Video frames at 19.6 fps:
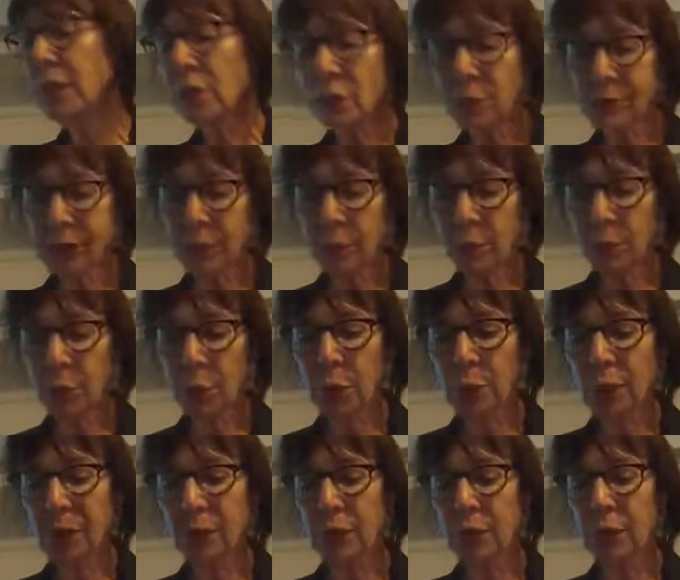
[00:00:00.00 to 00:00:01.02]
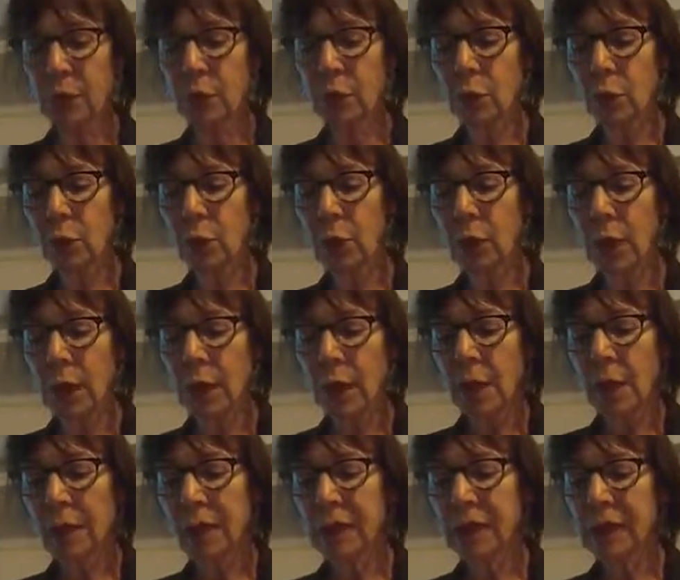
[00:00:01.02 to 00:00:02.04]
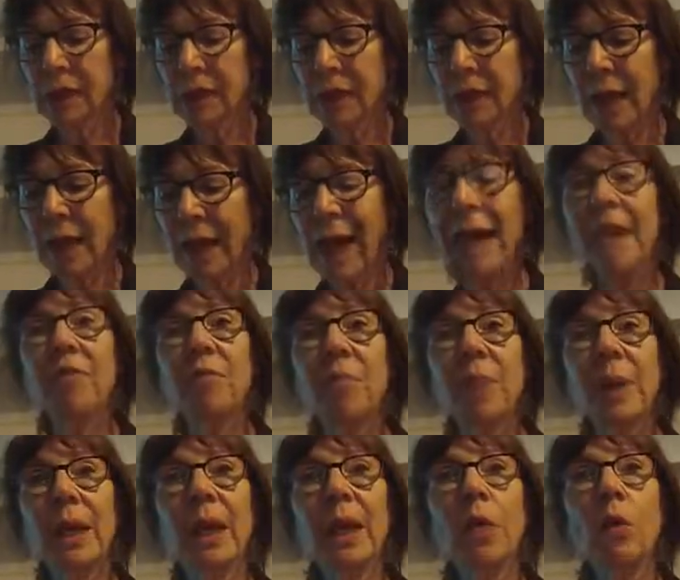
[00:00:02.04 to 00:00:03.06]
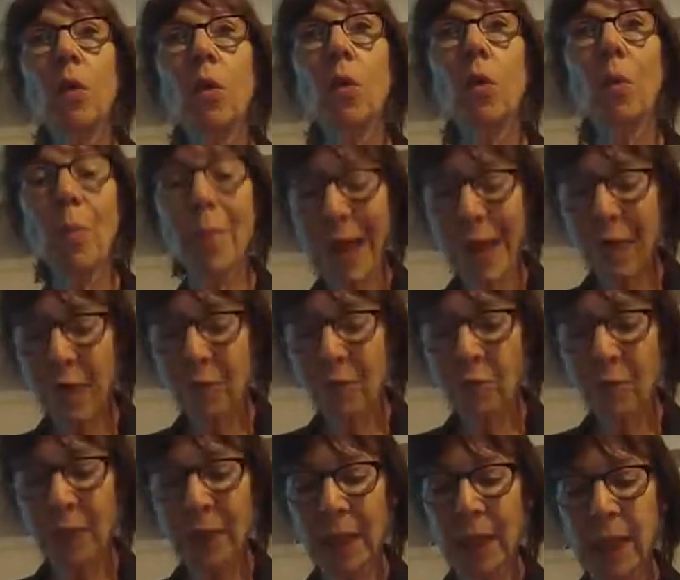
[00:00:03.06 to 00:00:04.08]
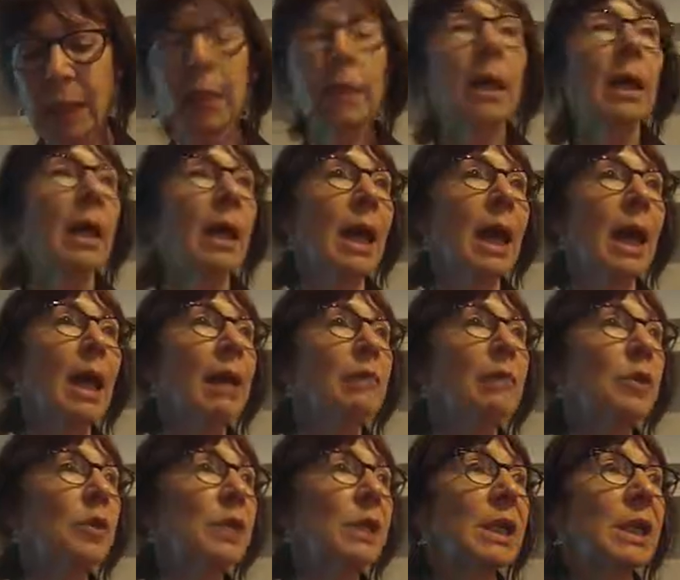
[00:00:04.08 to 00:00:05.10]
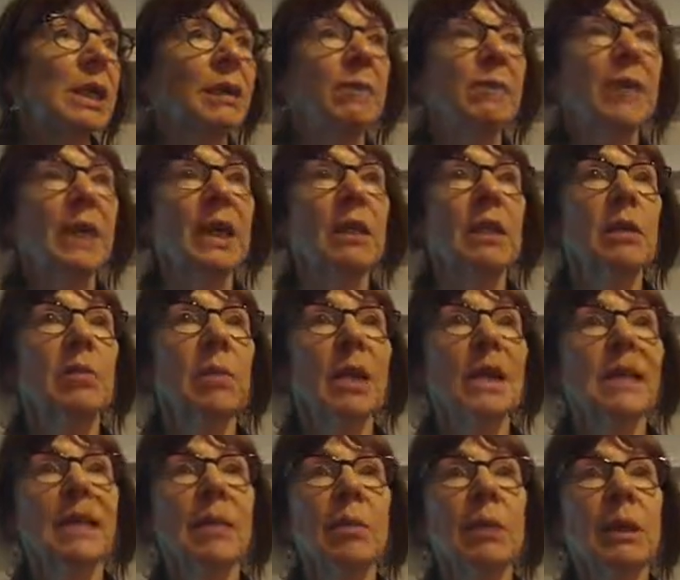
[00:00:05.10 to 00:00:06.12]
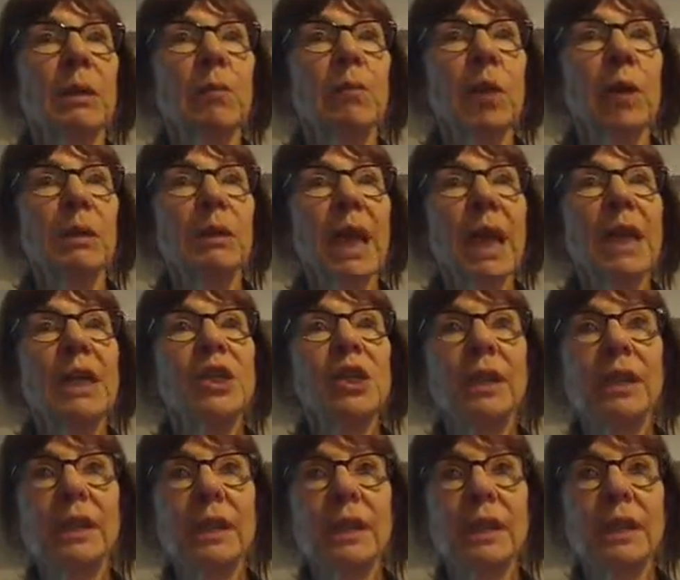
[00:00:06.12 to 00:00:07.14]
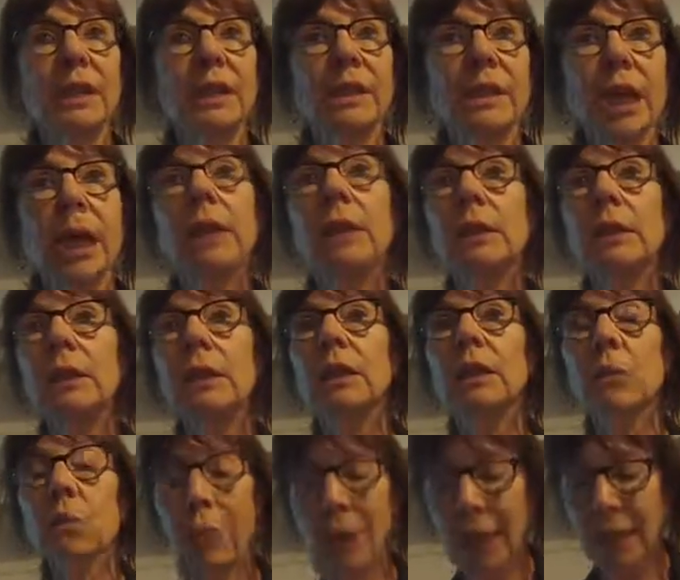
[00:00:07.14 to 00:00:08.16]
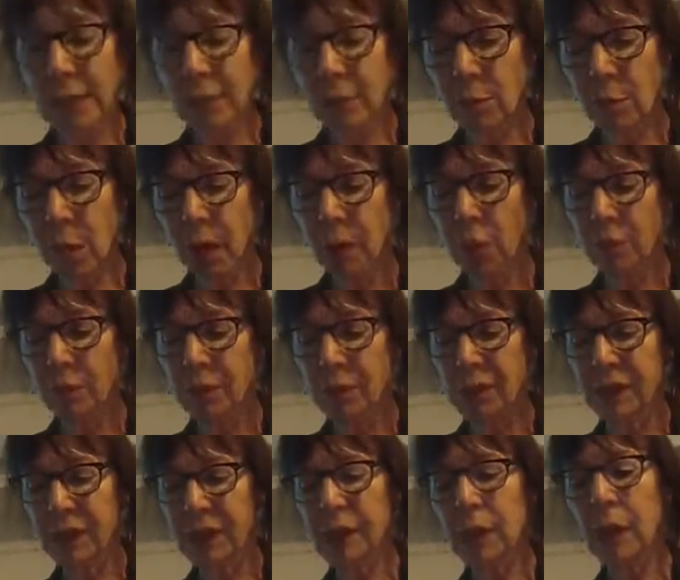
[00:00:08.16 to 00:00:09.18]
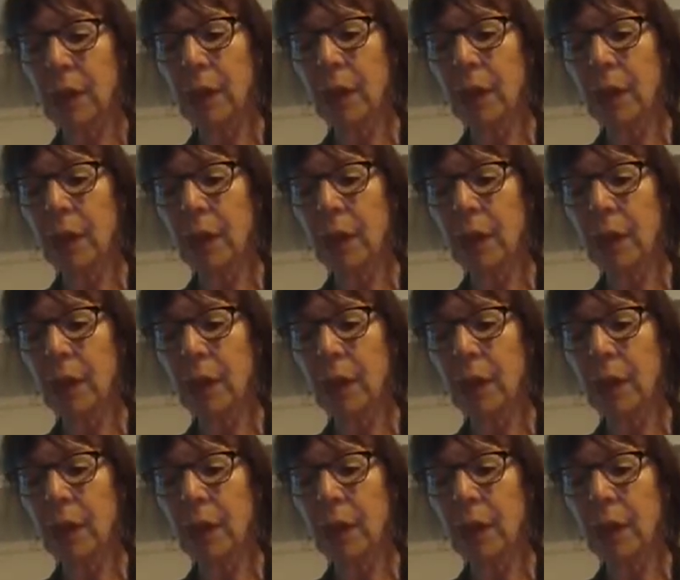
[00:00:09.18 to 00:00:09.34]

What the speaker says: New Zealand person who thinks they have been or may have been adversely affected by something one of the agencies has done can complain to my office.